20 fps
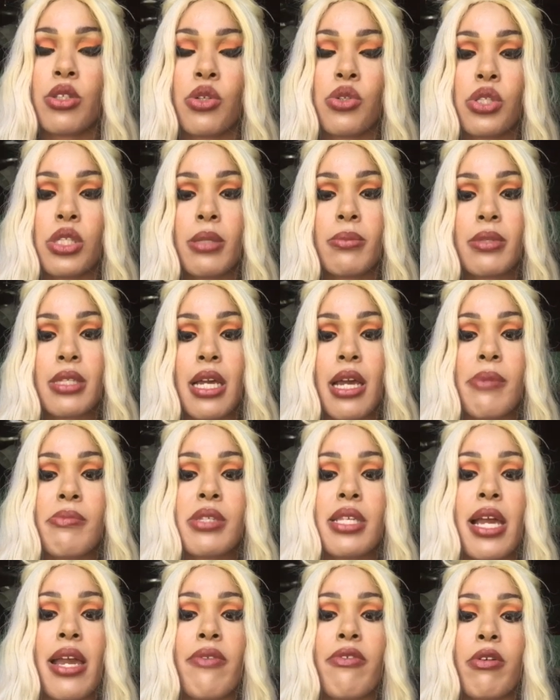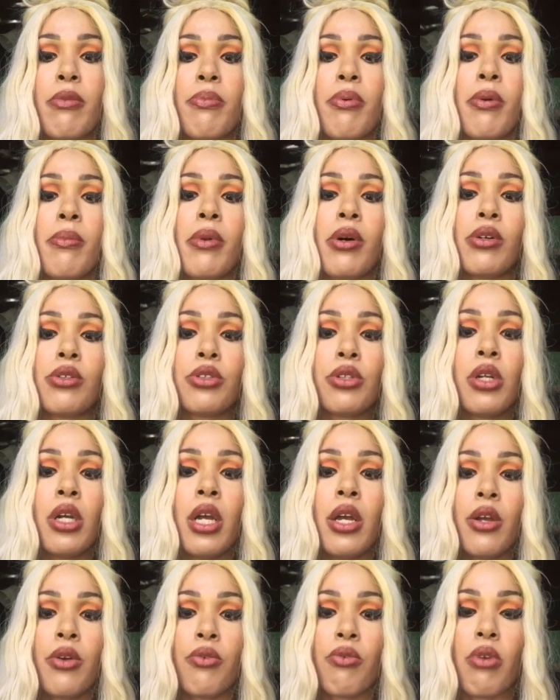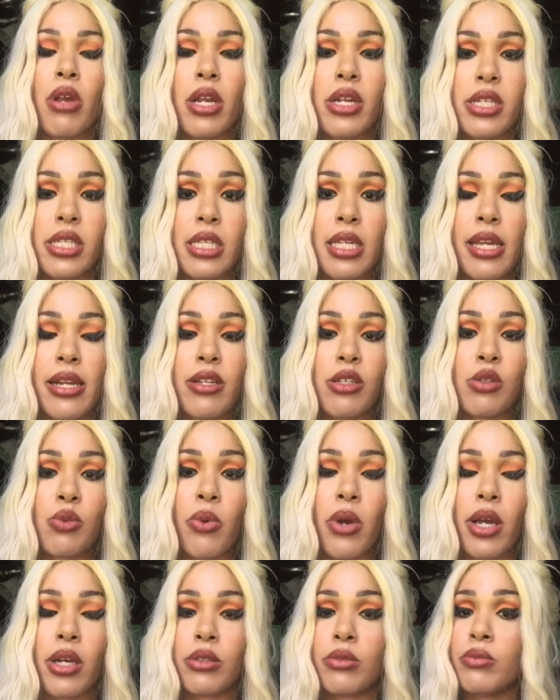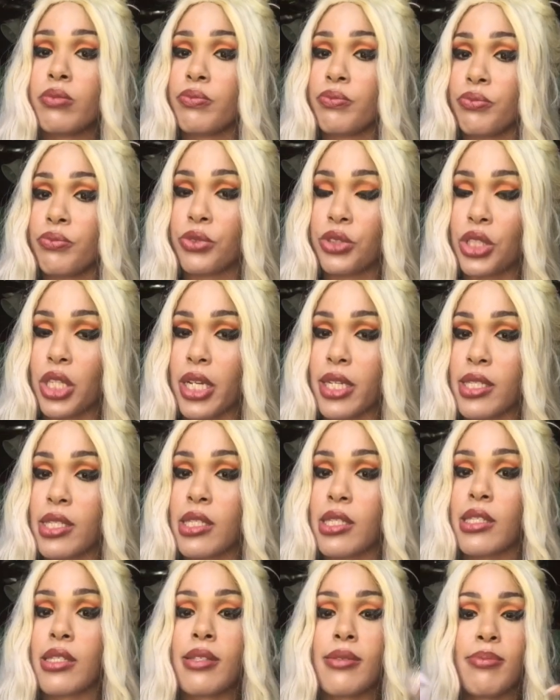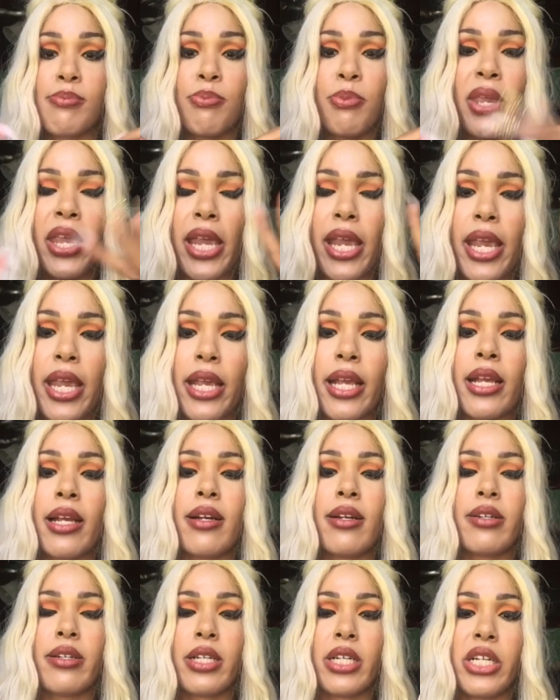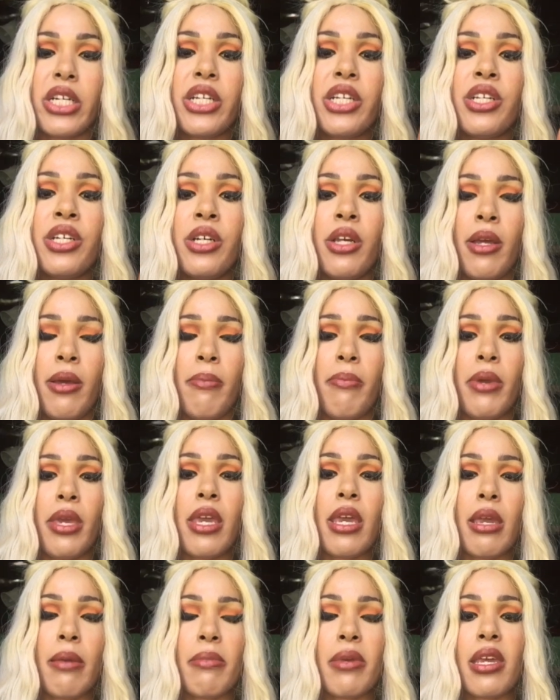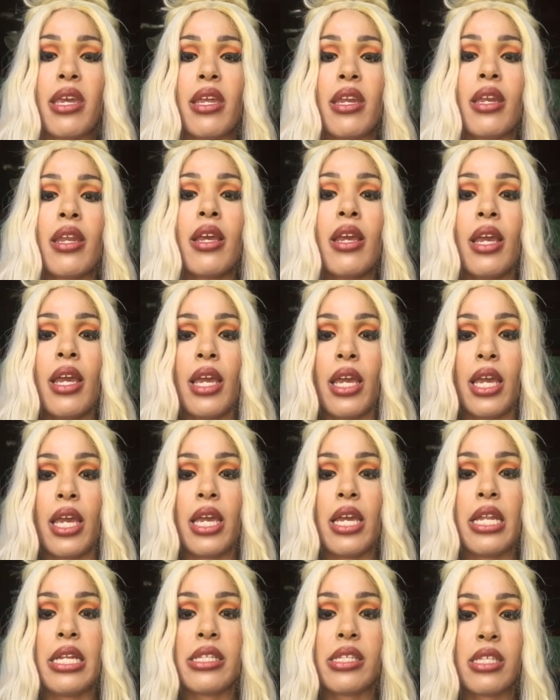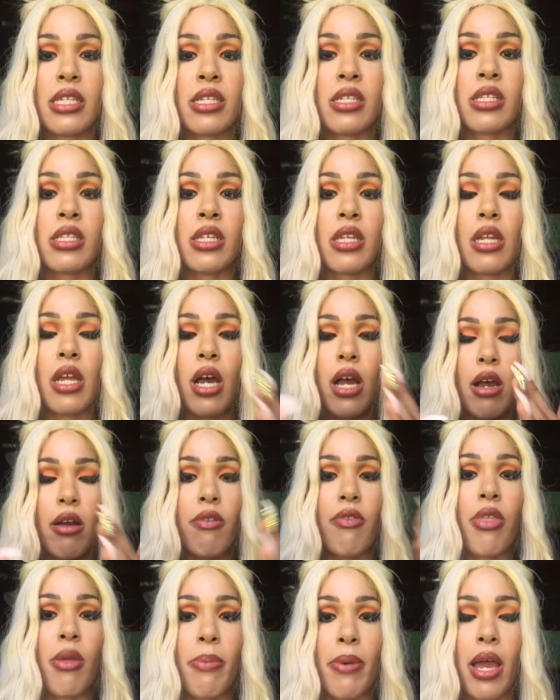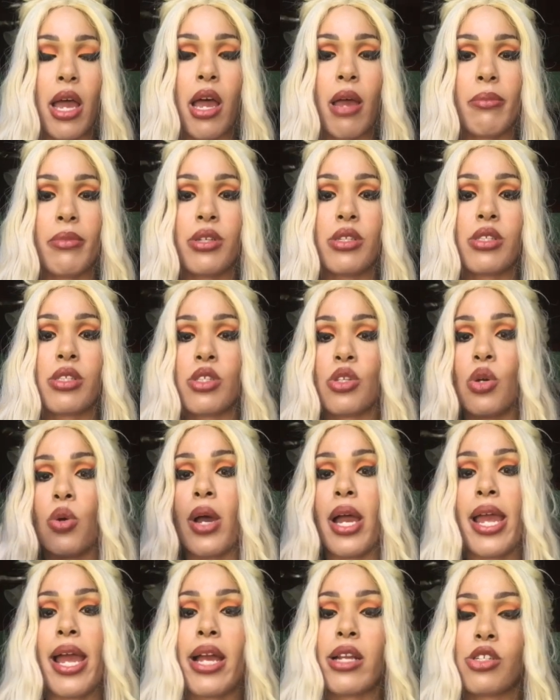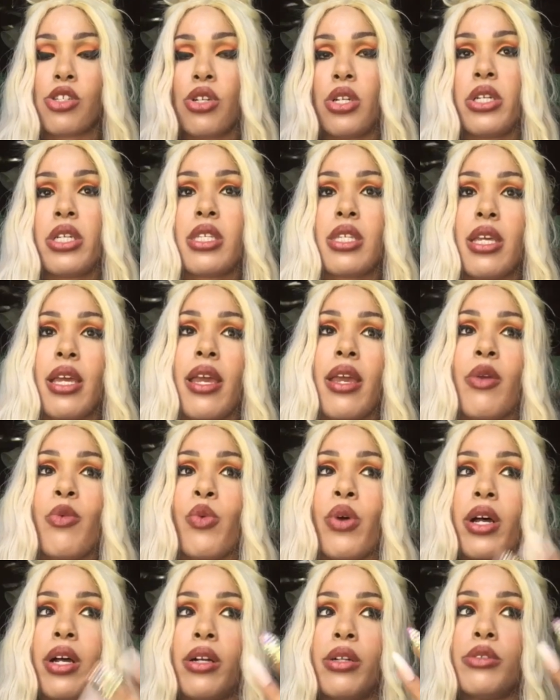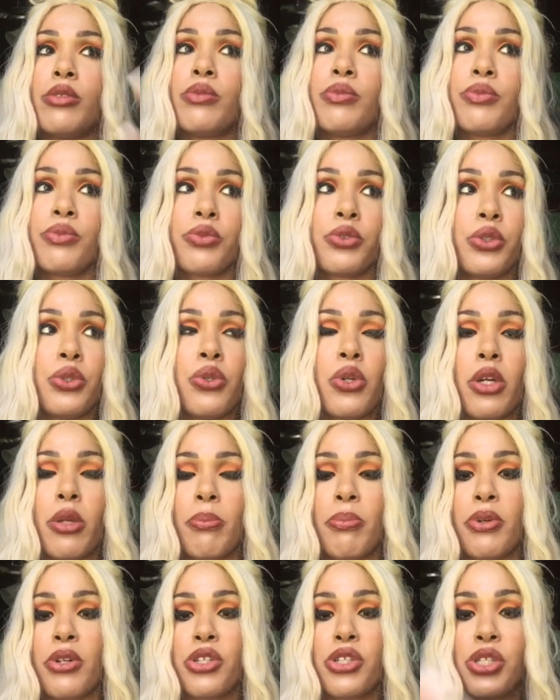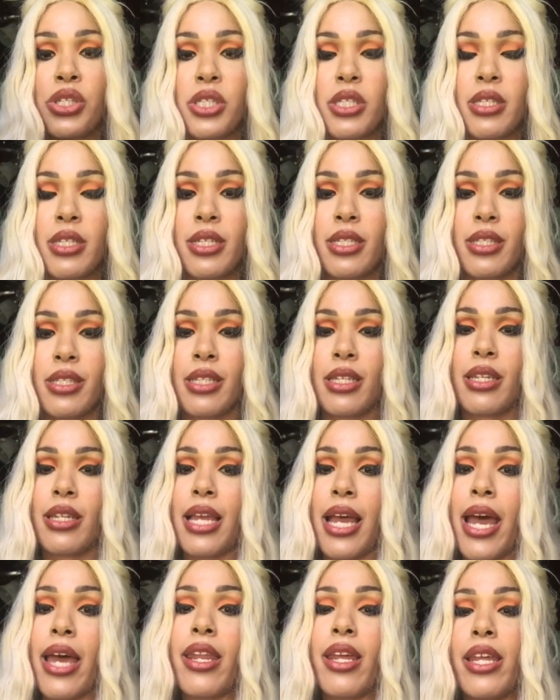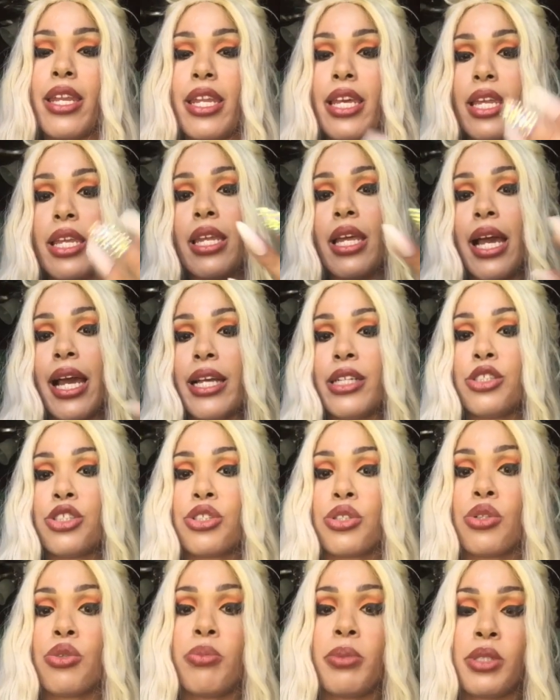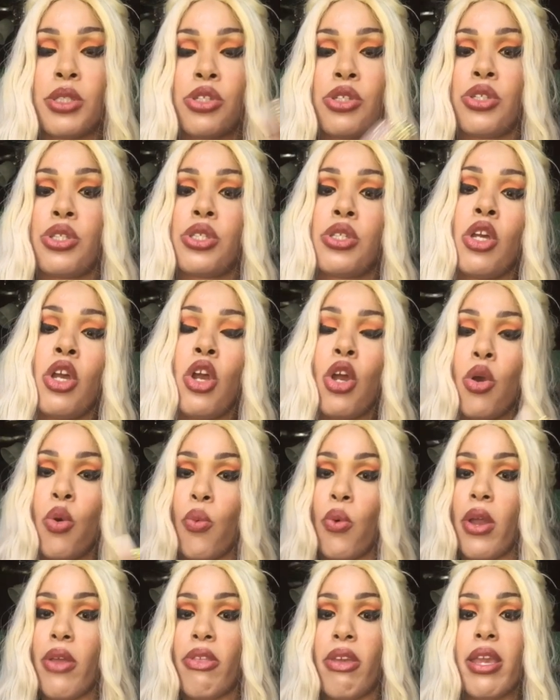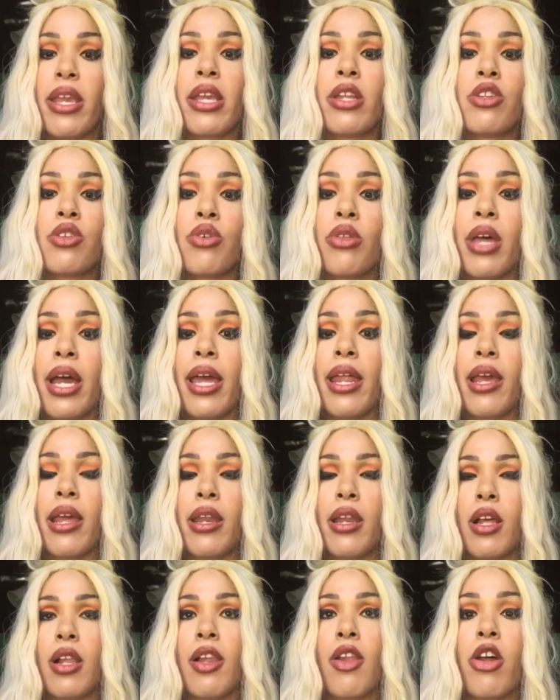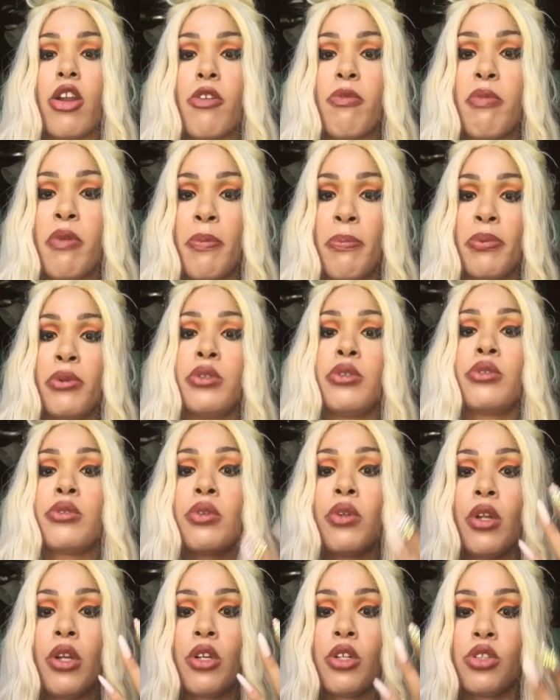So sometimes I even promote real estate as well, just being a good Bahamian and citizen of the Bahamas. So I actually say, well, you can purchase this and that, and then I show pictures where they can do that, and a lot of people